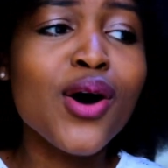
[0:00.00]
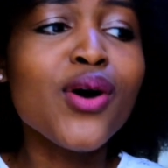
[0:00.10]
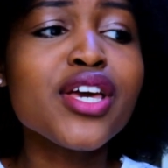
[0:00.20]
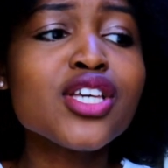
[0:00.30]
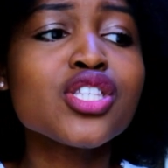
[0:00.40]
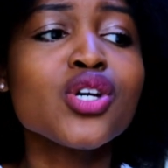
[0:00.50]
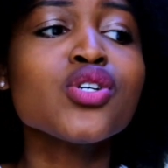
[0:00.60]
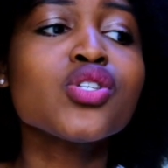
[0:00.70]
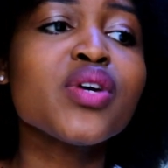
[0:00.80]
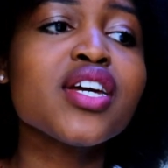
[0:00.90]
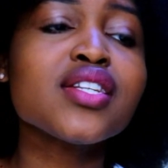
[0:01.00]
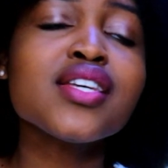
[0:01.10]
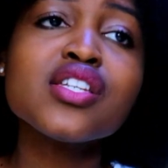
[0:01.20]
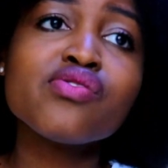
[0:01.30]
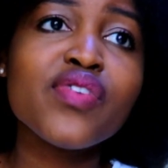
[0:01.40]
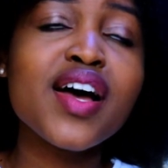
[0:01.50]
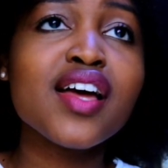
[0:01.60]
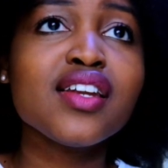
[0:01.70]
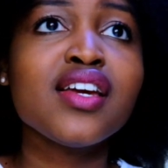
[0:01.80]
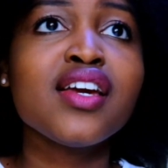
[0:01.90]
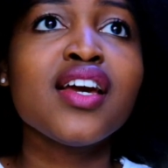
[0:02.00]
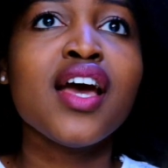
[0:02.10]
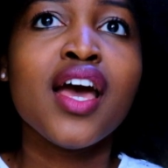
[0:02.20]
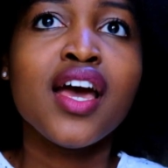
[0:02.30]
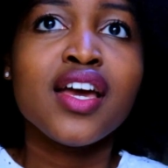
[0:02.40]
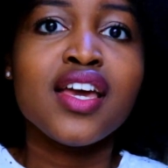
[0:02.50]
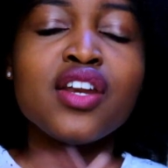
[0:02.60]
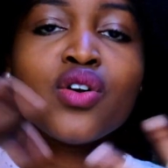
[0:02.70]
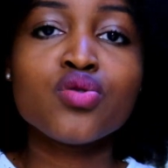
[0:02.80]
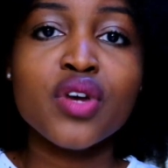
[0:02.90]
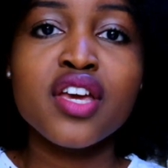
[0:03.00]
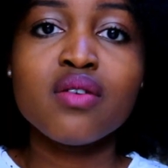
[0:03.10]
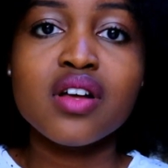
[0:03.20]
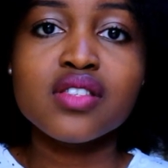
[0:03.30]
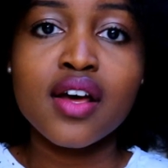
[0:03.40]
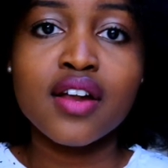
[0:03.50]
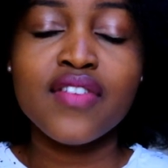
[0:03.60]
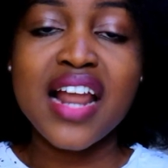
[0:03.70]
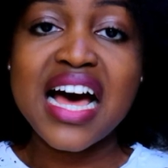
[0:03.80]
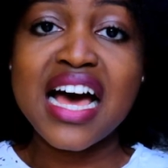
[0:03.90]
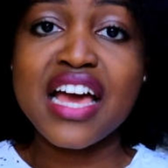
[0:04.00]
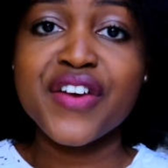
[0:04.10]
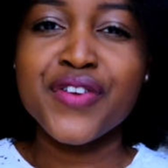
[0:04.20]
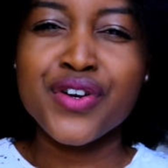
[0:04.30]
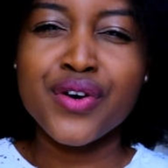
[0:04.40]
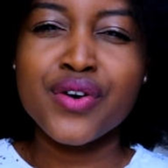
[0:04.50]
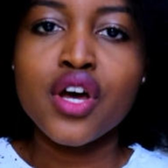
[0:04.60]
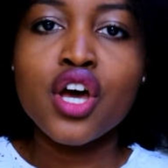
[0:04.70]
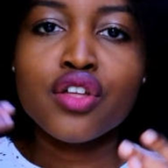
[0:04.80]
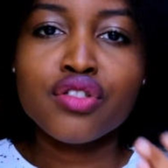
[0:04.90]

Oh, he's so sweet, he's funny, he knows what he wants out of life, you know,